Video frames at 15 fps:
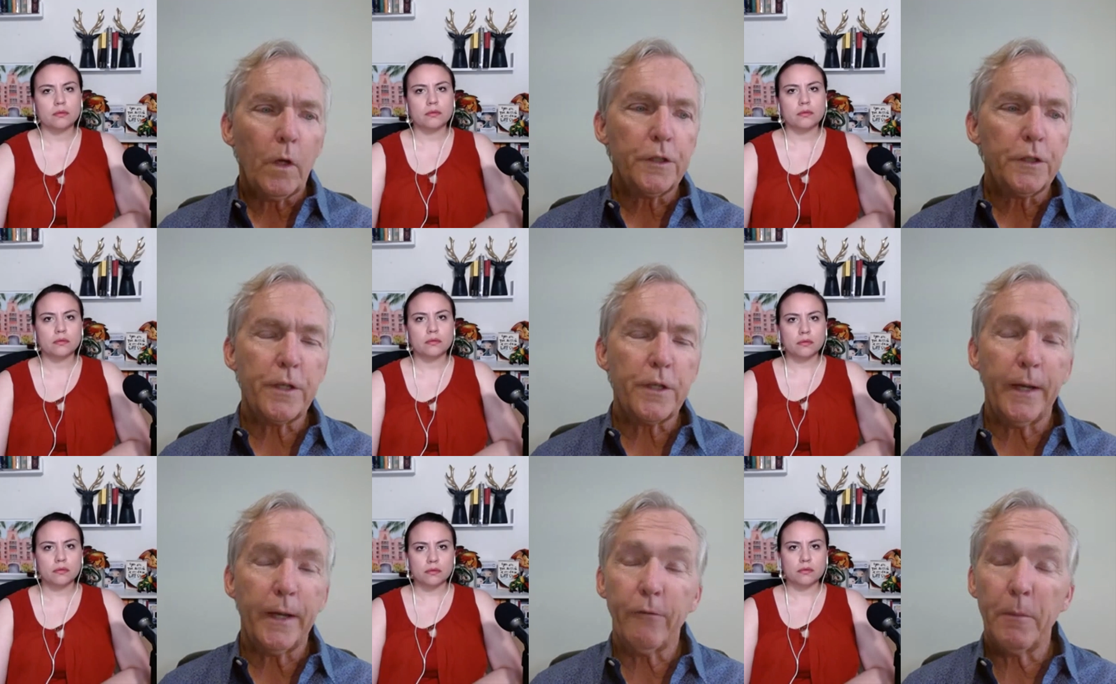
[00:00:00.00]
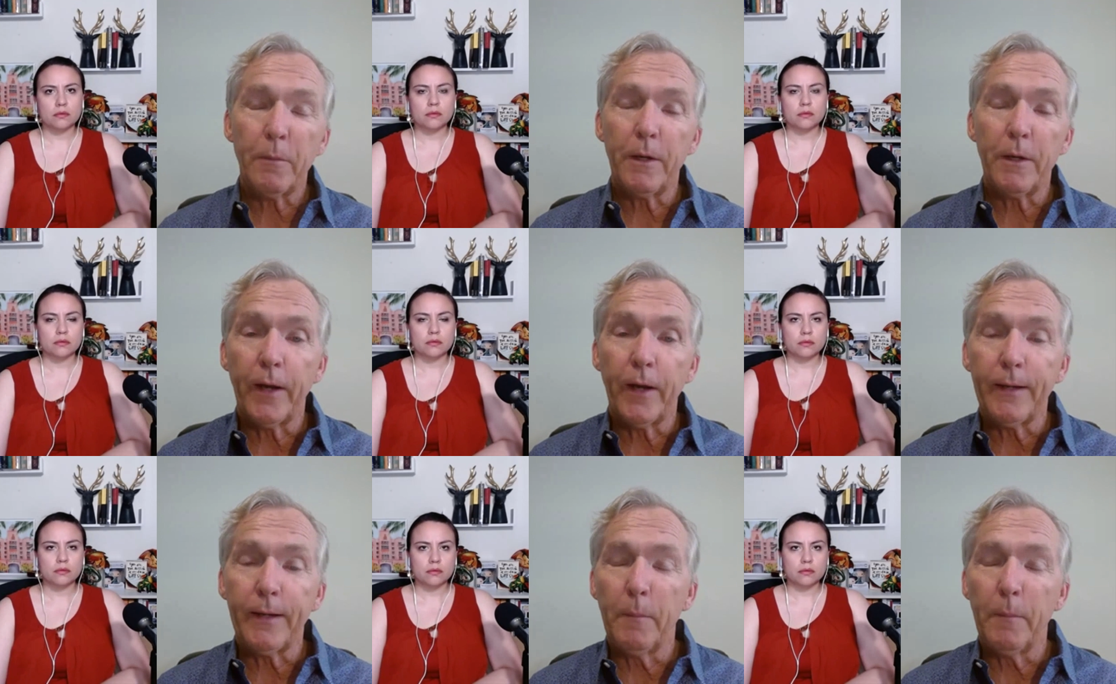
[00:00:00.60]
Speaker 1: just take it from a different
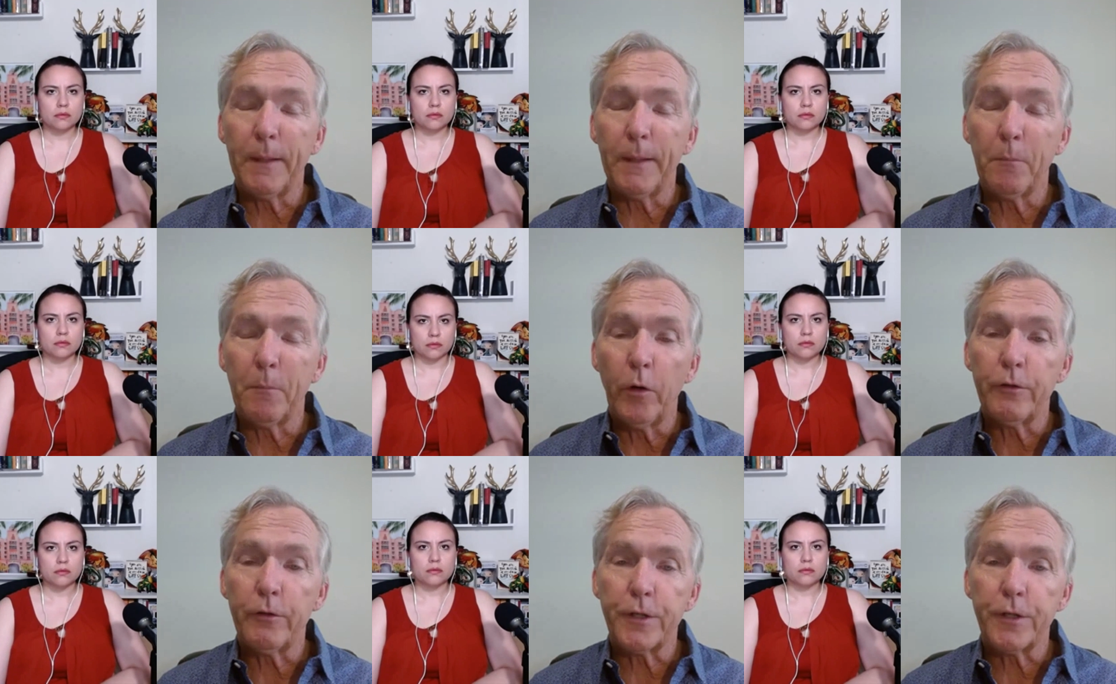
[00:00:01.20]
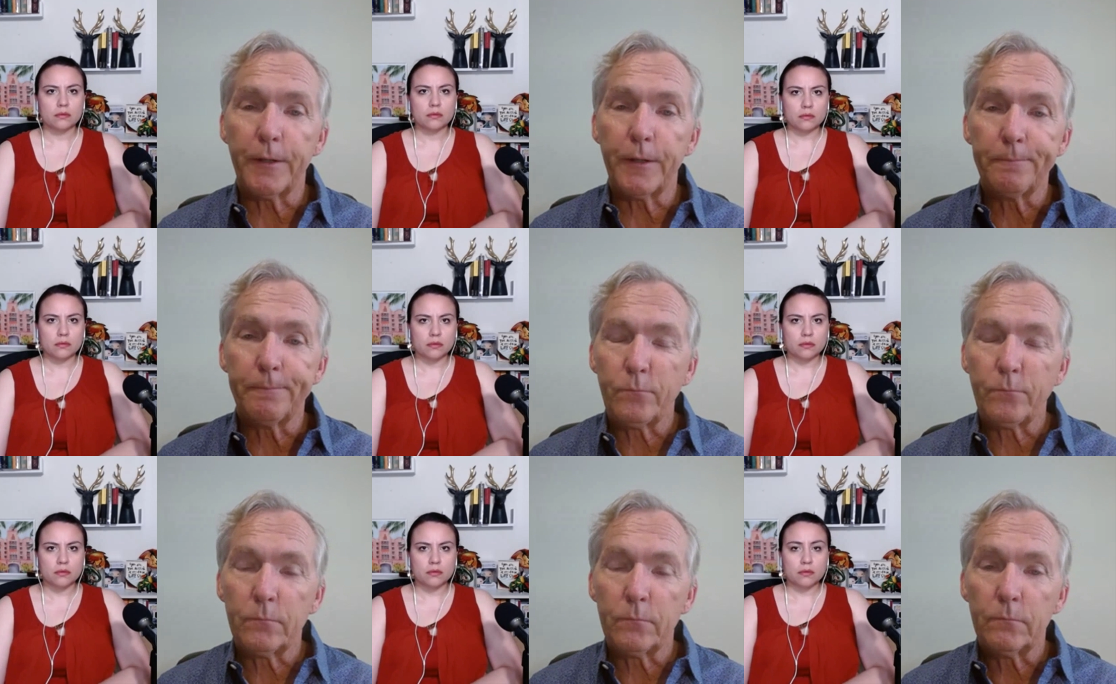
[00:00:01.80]
angle, make it more interesting.
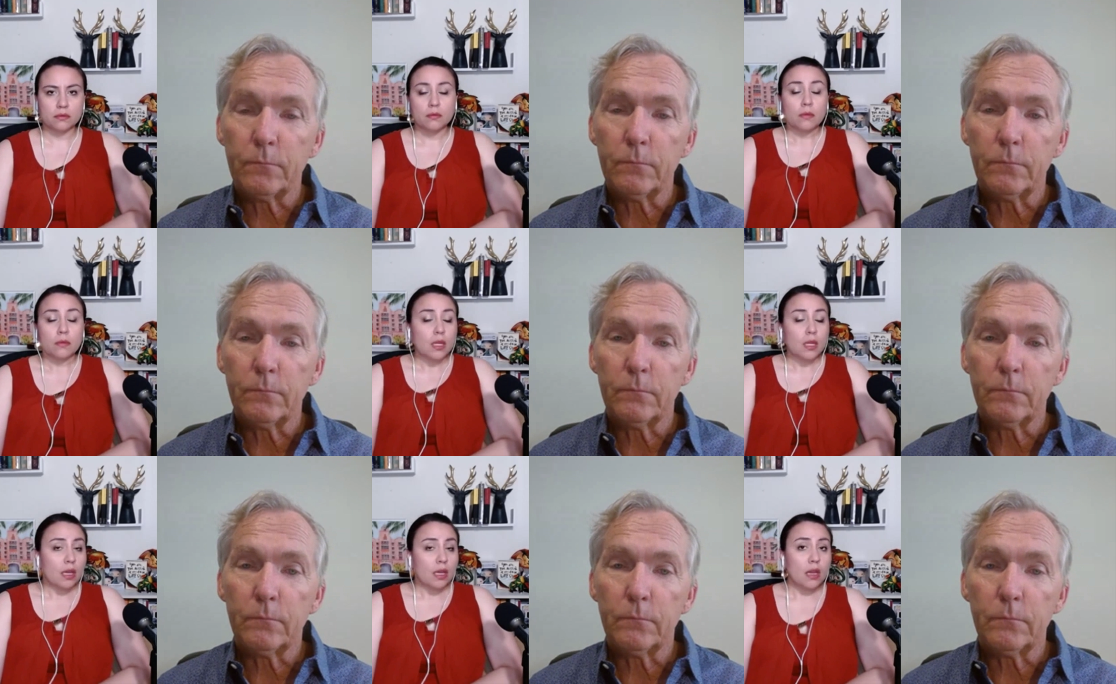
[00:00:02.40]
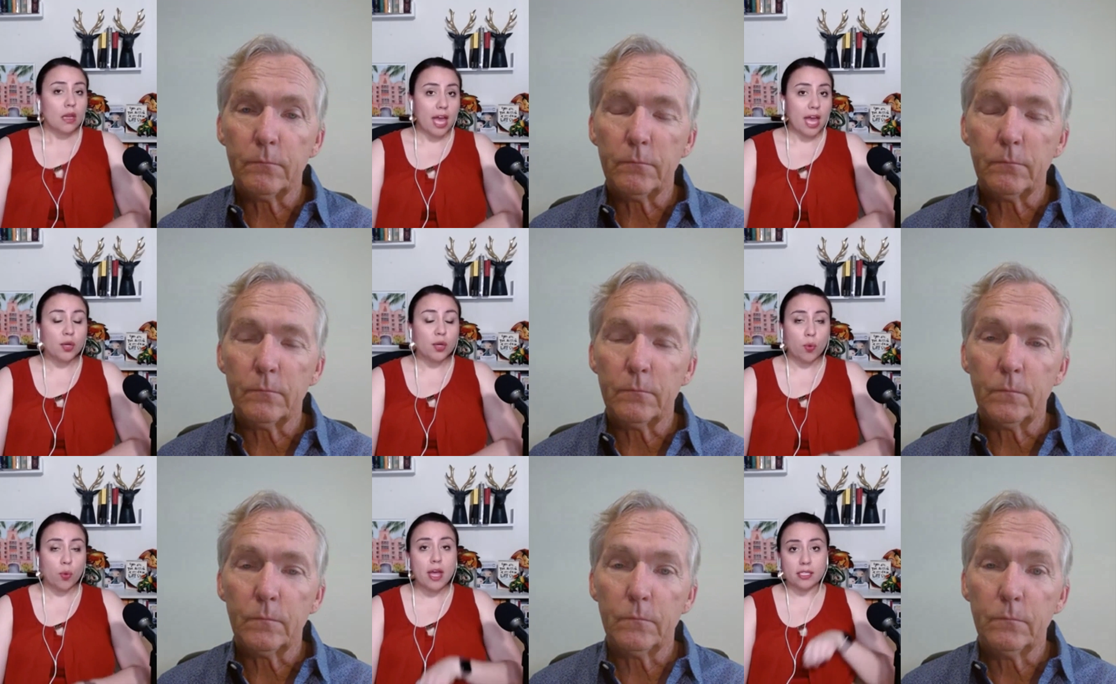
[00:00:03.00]
Speaker 2: And it
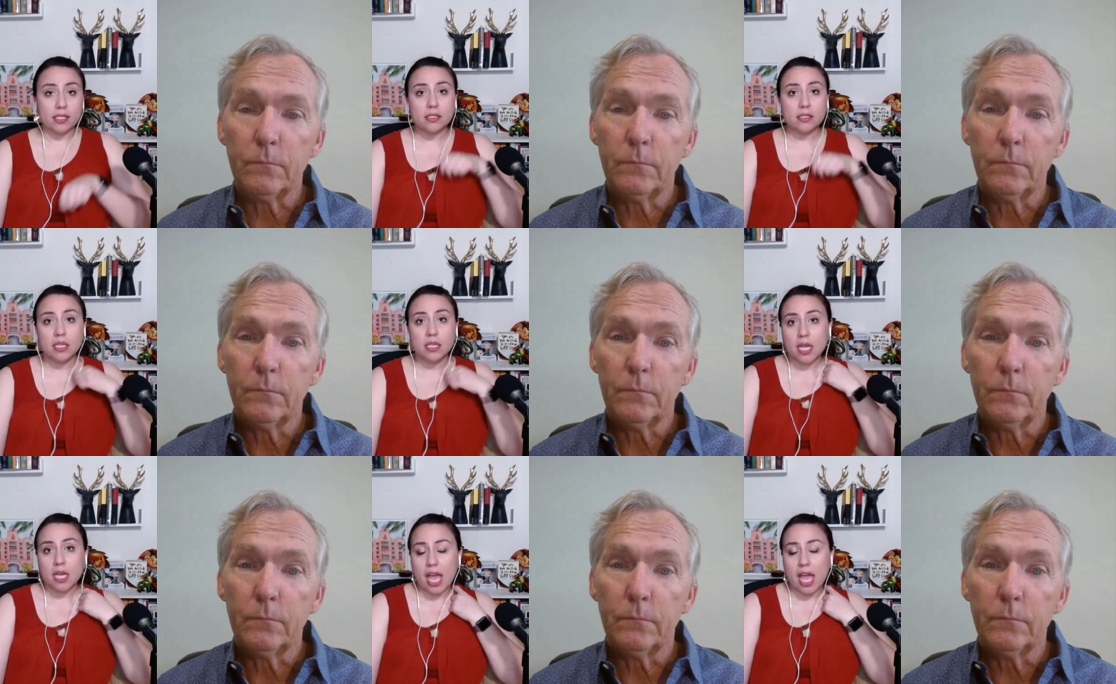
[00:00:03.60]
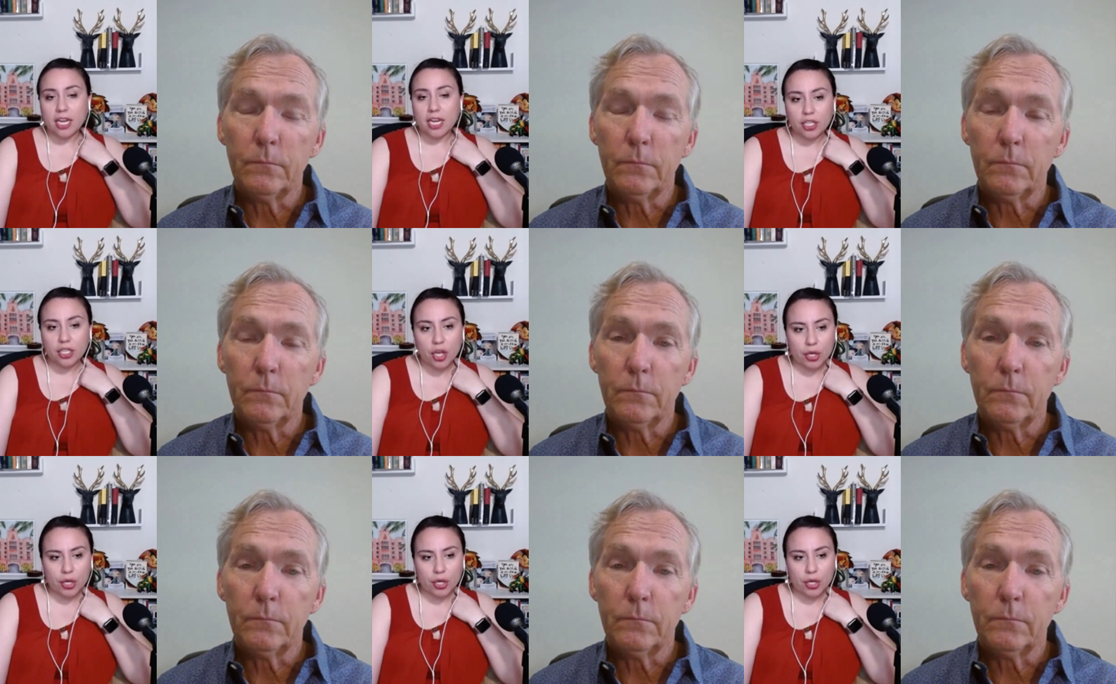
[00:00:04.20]
was, and you